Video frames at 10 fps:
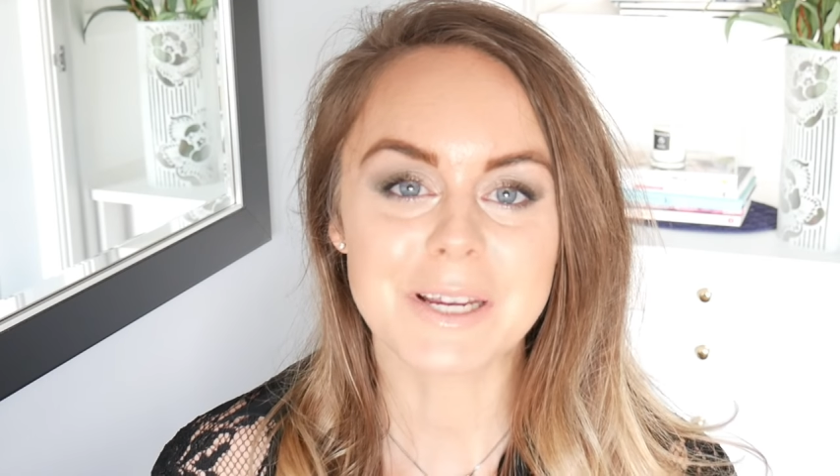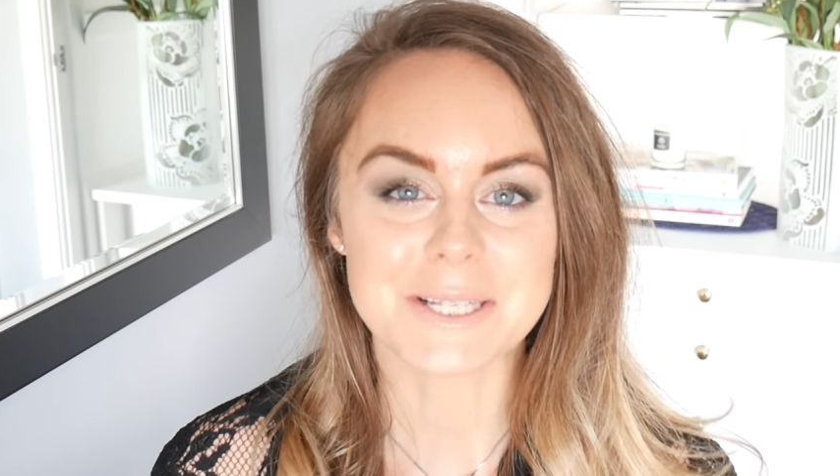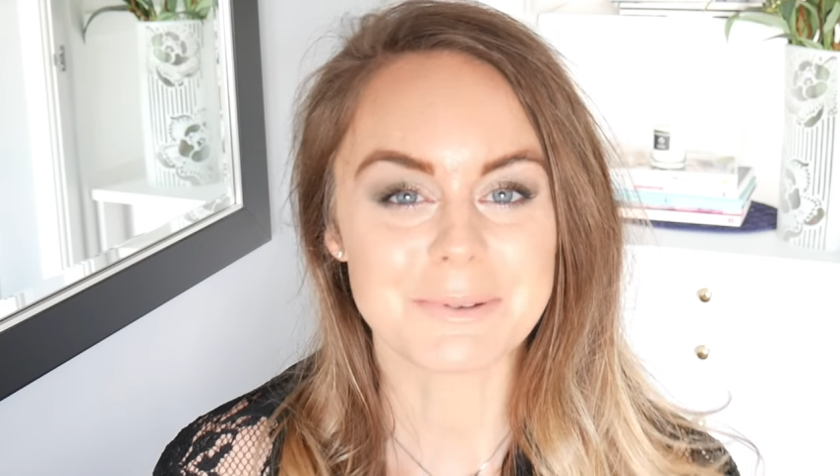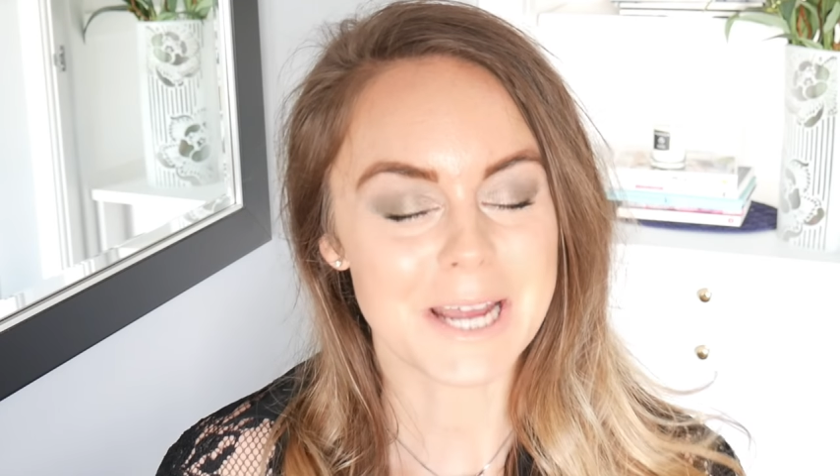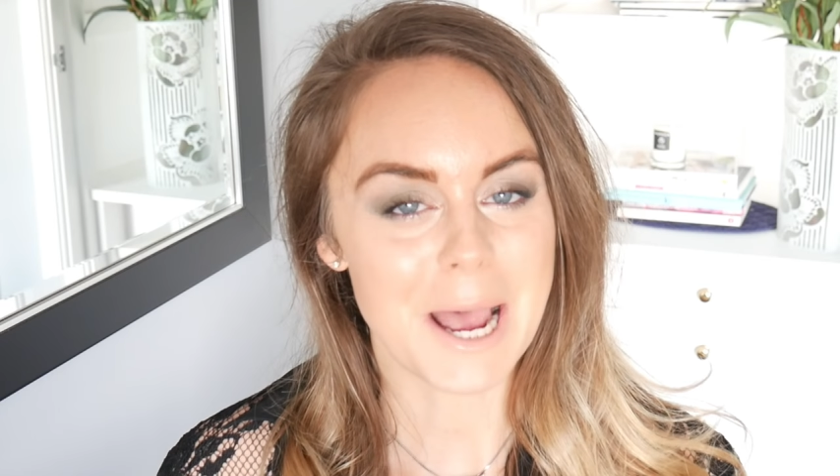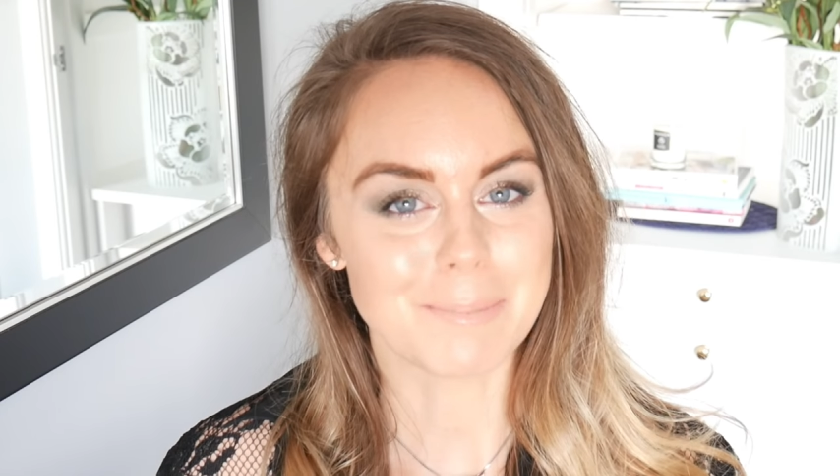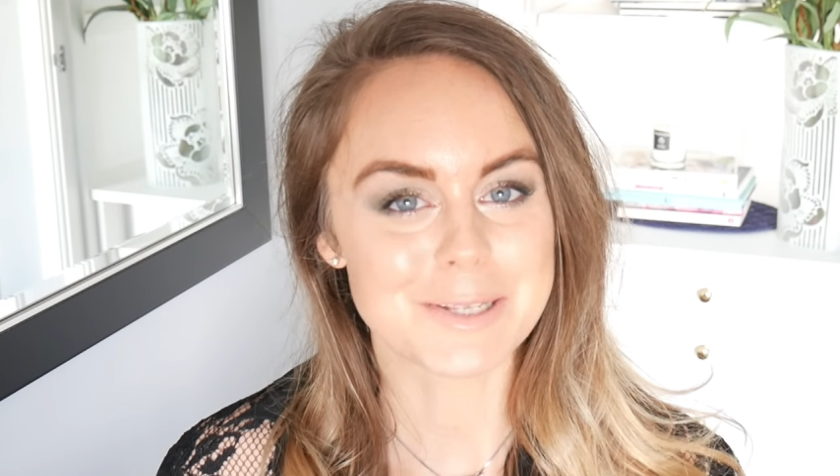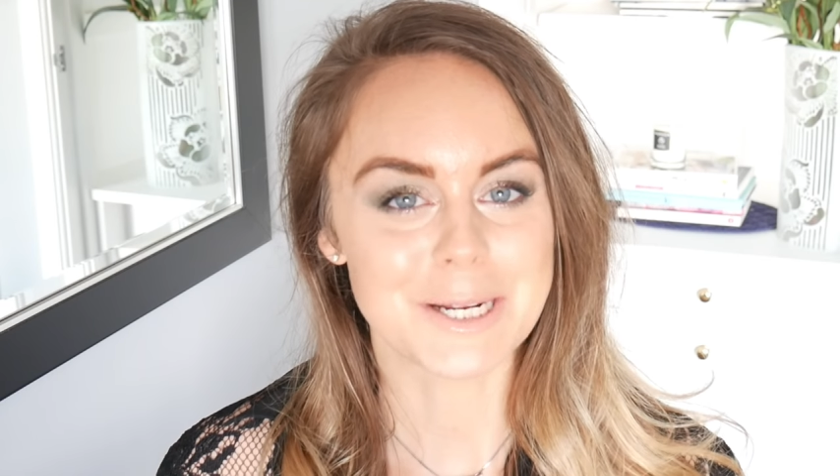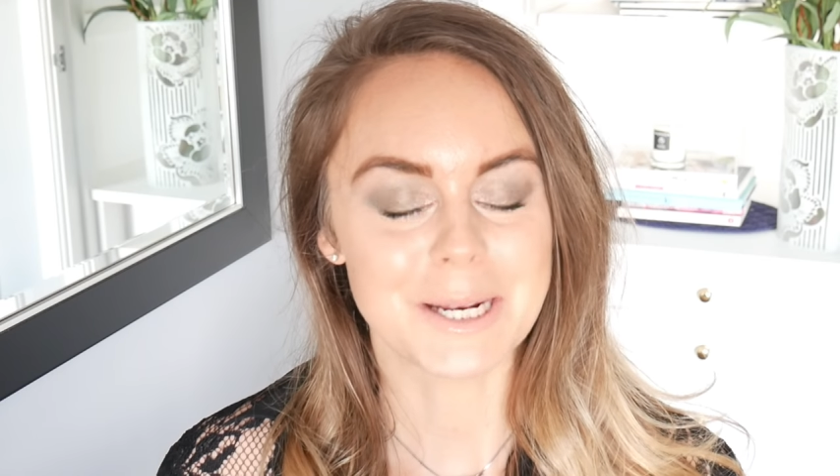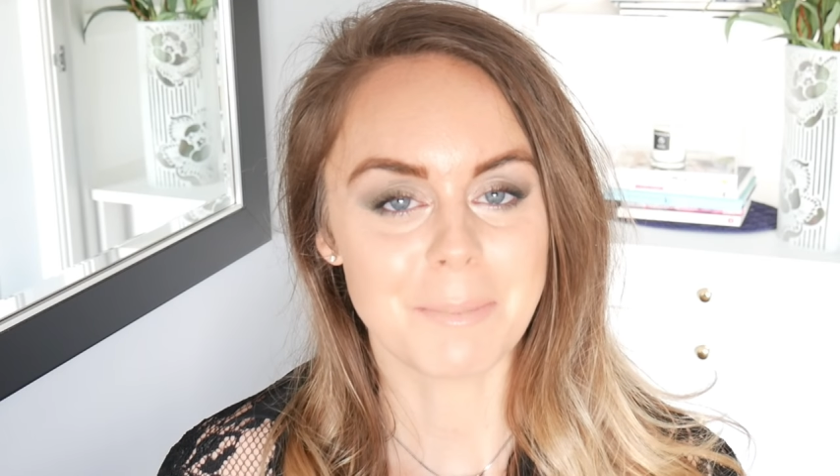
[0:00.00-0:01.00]
because it would
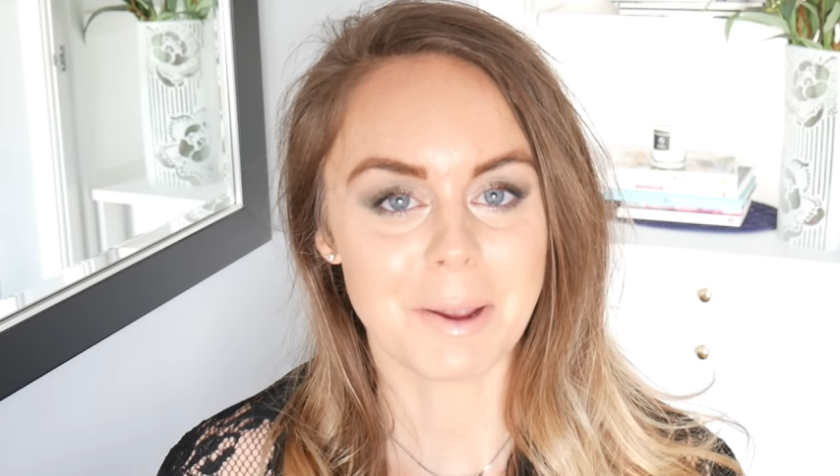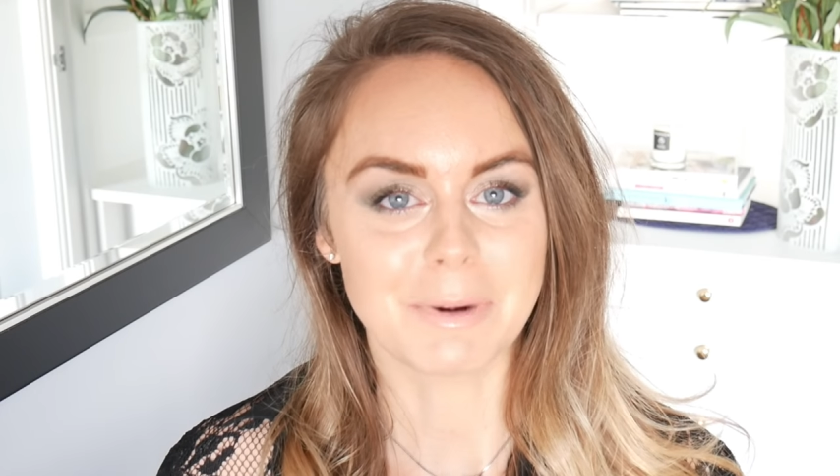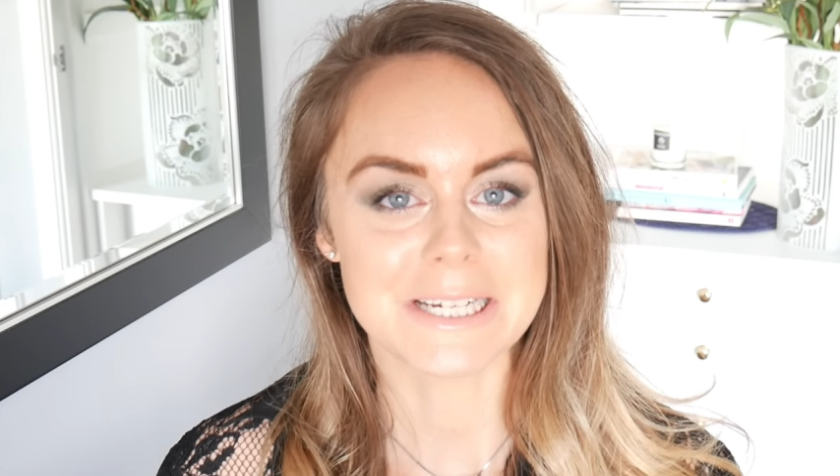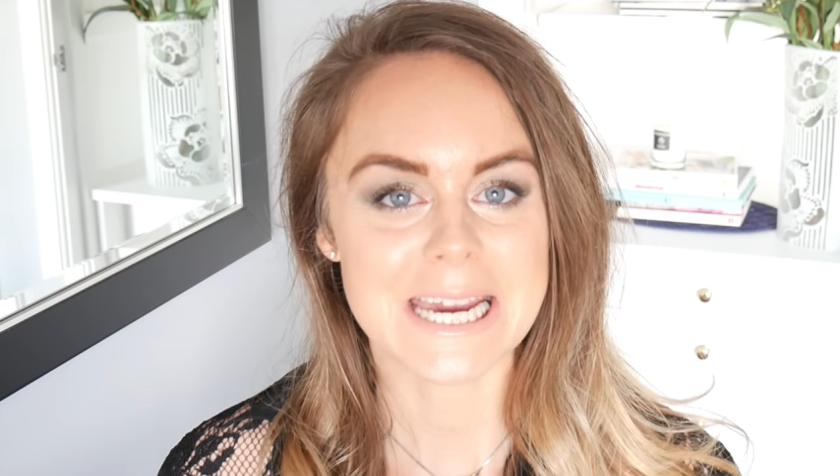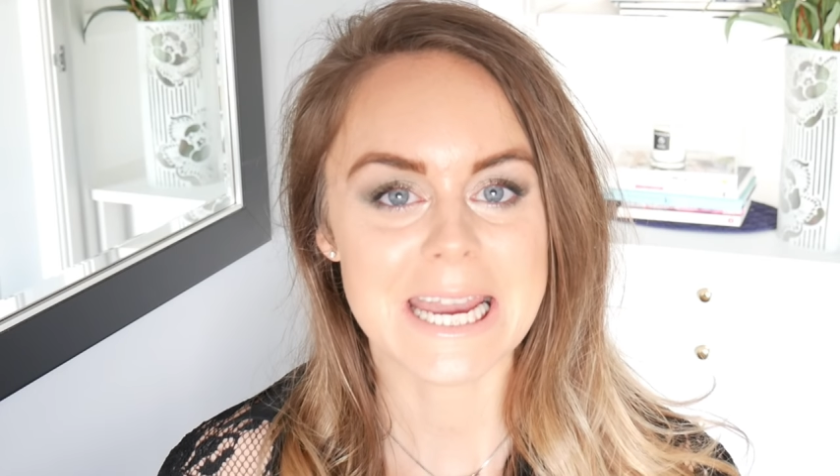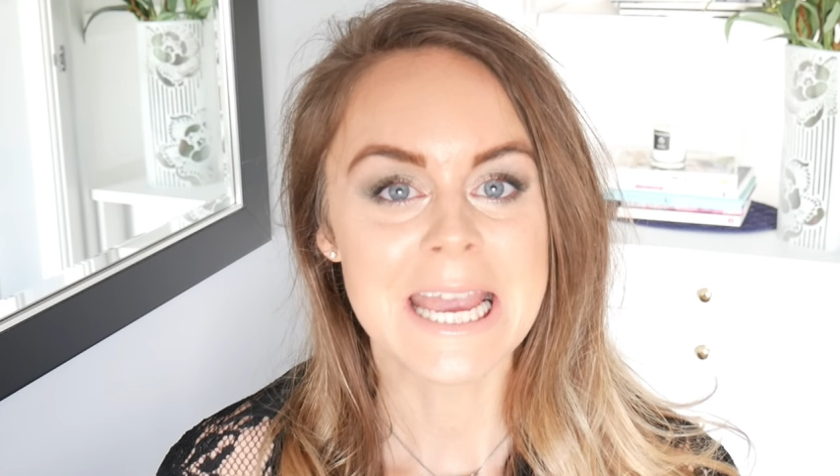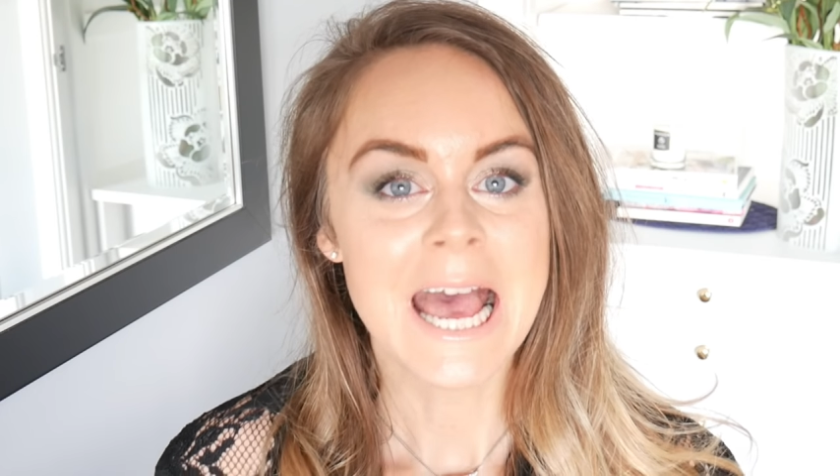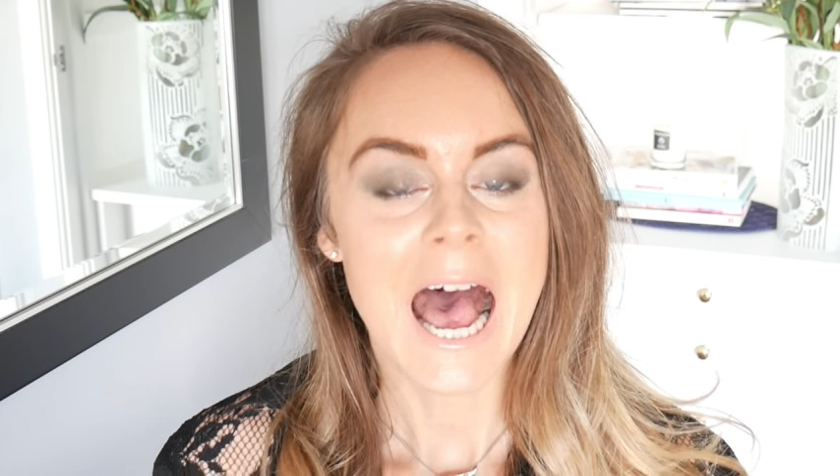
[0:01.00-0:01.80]
absolutely make my day.